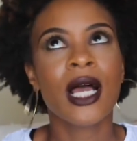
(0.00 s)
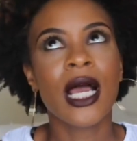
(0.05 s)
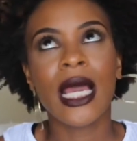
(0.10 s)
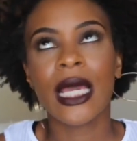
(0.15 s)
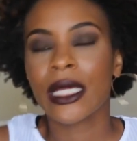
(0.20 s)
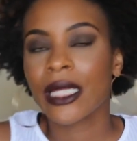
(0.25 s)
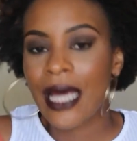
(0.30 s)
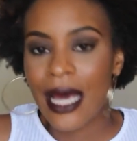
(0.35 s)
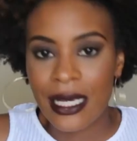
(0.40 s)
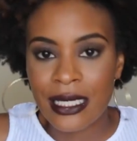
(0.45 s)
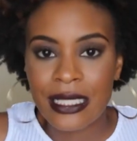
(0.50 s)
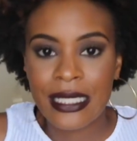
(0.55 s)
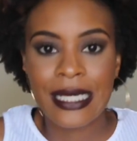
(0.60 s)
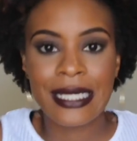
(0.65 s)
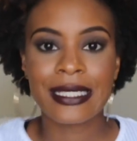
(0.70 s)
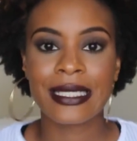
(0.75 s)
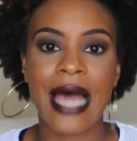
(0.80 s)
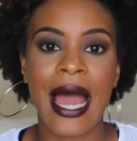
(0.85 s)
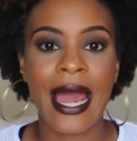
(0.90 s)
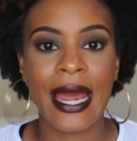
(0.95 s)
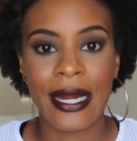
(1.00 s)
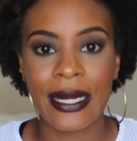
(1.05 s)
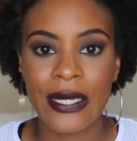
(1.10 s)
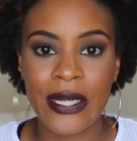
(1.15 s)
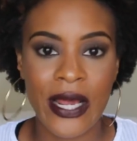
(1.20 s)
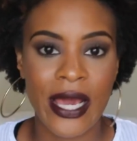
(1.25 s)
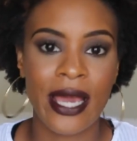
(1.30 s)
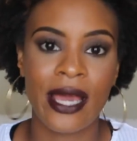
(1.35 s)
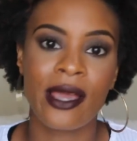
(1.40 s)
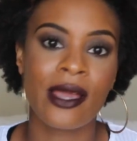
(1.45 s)
It lasts the entire
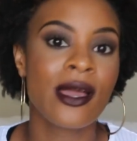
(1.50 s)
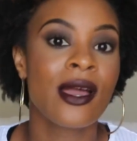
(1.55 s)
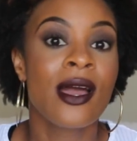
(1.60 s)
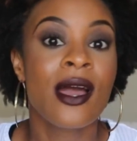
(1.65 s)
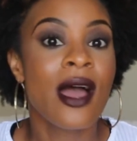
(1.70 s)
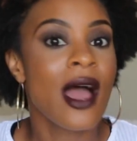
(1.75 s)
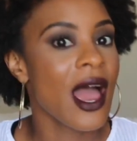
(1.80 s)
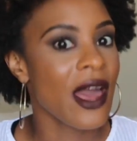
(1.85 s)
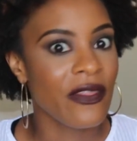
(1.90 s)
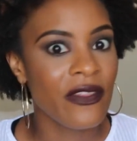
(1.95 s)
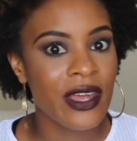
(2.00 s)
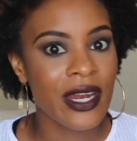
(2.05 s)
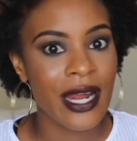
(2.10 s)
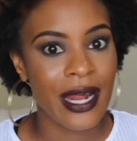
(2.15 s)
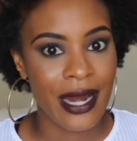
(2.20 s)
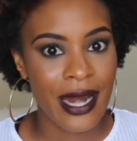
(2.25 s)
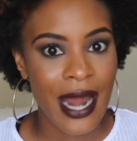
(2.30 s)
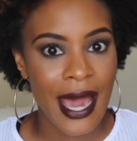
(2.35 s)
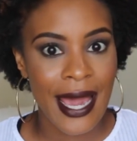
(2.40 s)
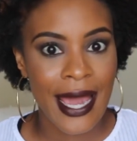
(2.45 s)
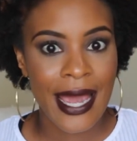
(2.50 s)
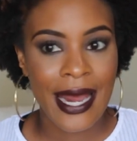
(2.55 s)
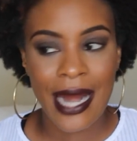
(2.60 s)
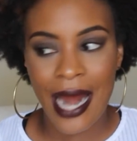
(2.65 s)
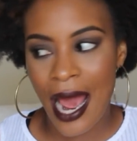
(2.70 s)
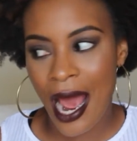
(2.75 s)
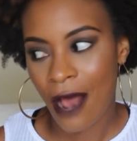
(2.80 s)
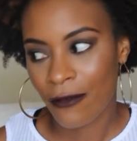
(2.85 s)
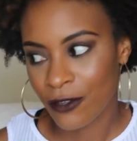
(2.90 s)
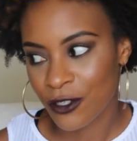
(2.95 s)
day. And then at night,
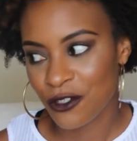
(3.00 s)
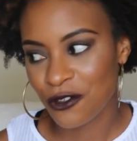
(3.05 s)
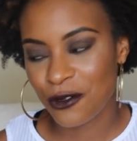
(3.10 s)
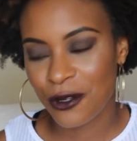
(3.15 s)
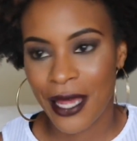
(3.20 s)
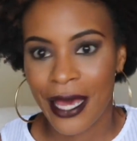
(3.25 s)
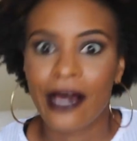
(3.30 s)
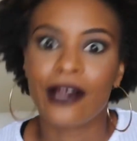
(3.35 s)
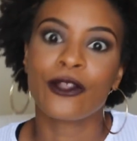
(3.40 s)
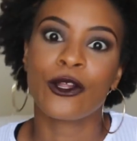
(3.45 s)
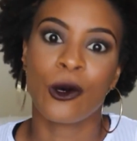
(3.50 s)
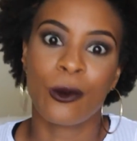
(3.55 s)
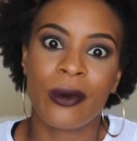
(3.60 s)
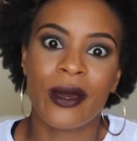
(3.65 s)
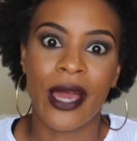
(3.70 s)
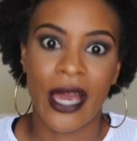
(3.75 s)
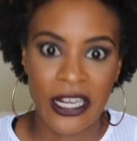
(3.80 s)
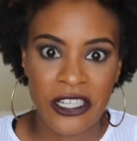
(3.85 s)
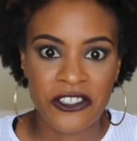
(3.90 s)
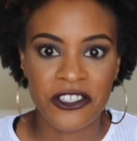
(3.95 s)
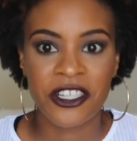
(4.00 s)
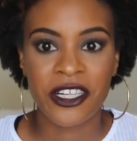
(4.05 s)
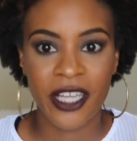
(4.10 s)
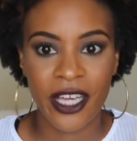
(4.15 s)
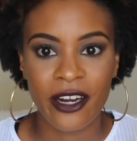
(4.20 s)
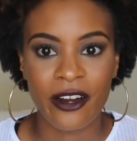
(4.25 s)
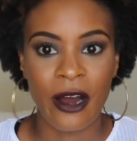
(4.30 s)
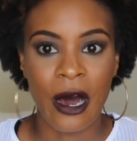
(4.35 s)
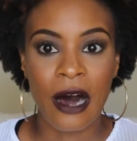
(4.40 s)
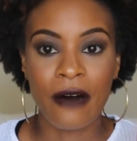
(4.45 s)
I have to do like a little bit extra to
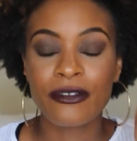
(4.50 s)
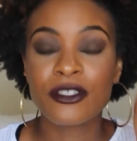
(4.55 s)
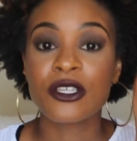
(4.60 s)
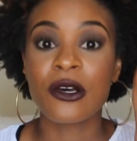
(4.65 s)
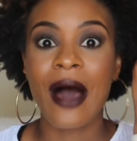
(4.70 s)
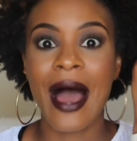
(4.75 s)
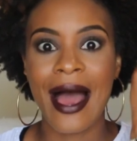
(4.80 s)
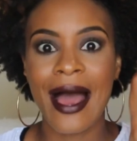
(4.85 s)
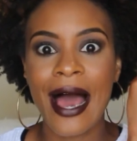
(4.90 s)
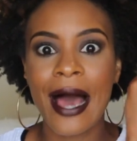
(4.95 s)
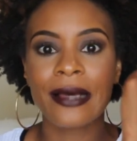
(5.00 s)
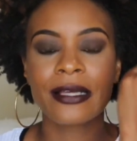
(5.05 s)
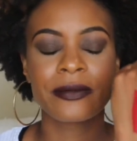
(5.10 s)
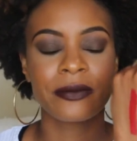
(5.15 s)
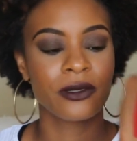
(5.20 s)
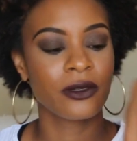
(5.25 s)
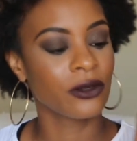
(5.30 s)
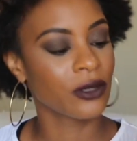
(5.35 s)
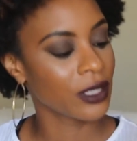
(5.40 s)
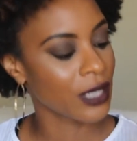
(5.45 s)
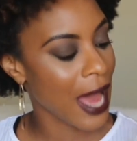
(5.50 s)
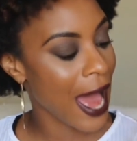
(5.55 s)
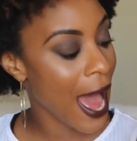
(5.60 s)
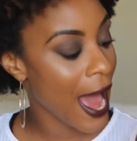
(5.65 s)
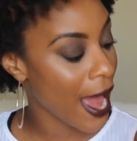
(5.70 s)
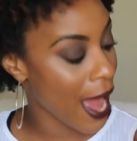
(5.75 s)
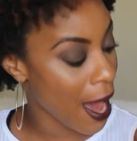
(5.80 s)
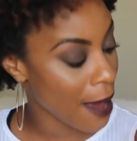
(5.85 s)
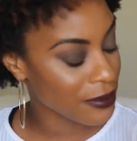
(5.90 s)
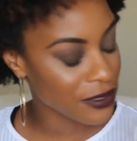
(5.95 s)
get it off. So I absolutely,
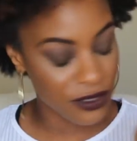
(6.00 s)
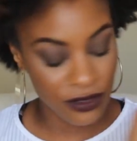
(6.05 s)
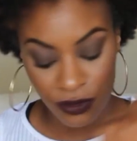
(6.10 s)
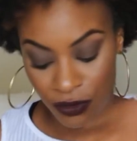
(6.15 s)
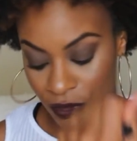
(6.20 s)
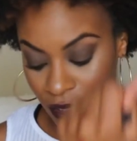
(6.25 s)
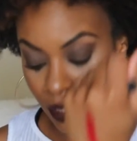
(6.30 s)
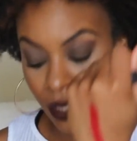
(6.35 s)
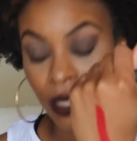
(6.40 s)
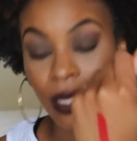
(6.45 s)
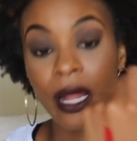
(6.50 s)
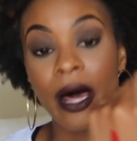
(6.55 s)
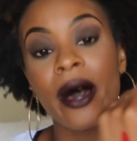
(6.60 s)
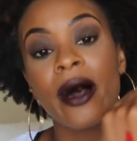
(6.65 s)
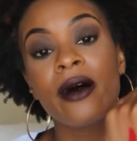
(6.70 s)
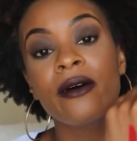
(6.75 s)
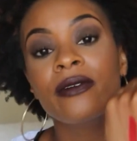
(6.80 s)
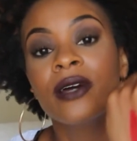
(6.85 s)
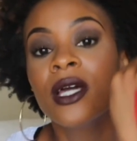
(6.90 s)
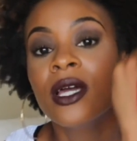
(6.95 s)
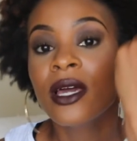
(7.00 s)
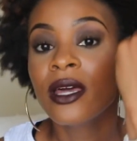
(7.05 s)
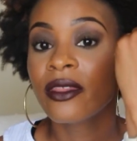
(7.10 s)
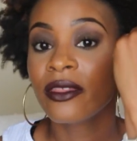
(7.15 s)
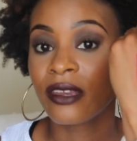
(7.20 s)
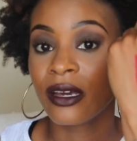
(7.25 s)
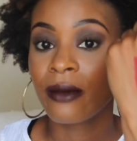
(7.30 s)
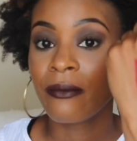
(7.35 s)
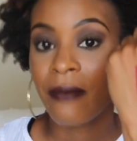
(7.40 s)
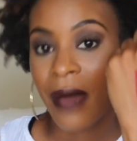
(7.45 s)
I absolutely love
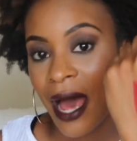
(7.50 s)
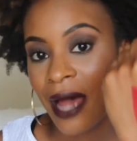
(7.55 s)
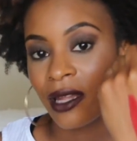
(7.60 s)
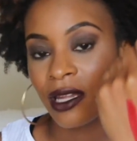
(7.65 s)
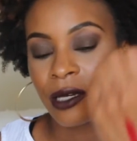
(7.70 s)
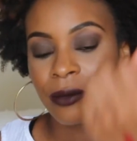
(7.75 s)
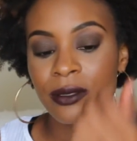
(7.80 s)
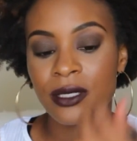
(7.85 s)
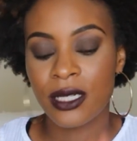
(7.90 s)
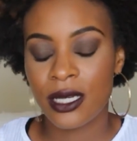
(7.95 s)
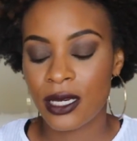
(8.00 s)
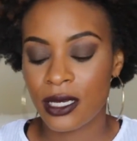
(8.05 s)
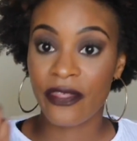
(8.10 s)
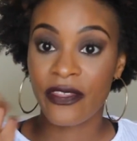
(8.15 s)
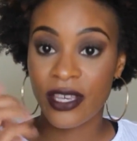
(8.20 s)
their matte lipstick.